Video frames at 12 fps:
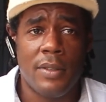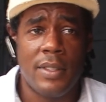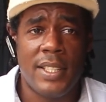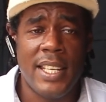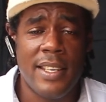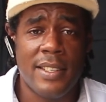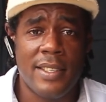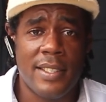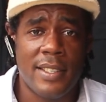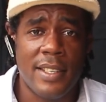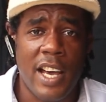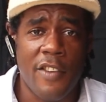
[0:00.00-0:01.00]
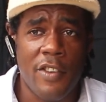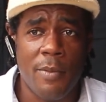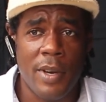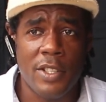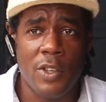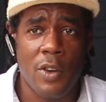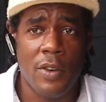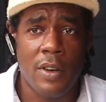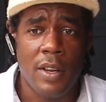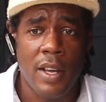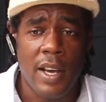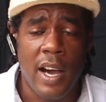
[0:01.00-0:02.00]
since having my son,
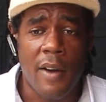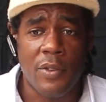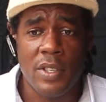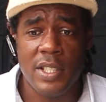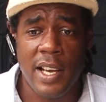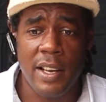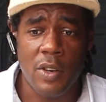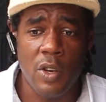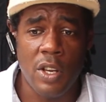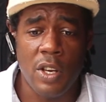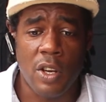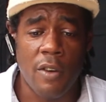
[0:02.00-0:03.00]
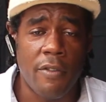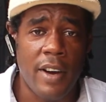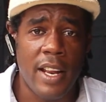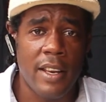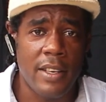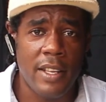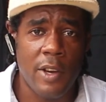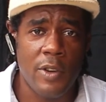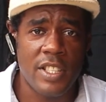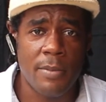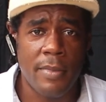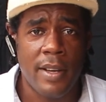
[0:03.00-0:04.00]
I have to start doing like a
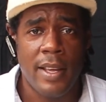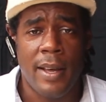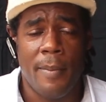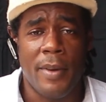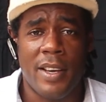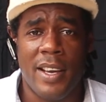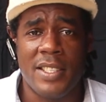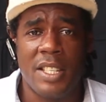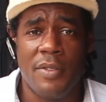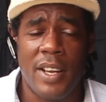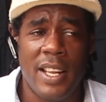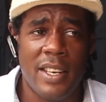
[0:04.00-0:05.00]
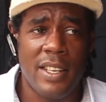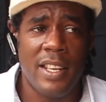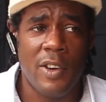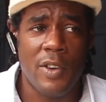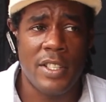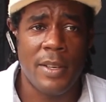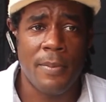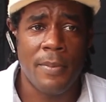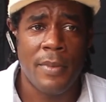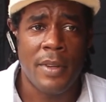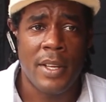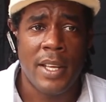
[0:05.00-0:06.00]
volunteerism, because the volunteerism
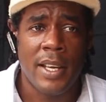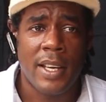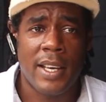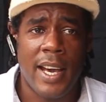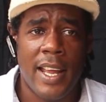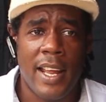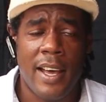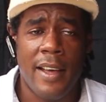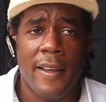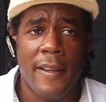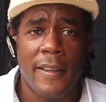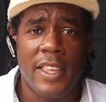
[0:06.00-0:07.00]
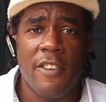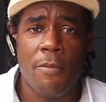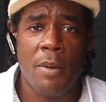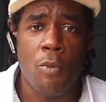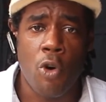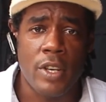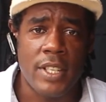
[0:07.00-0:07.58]
kind of give me more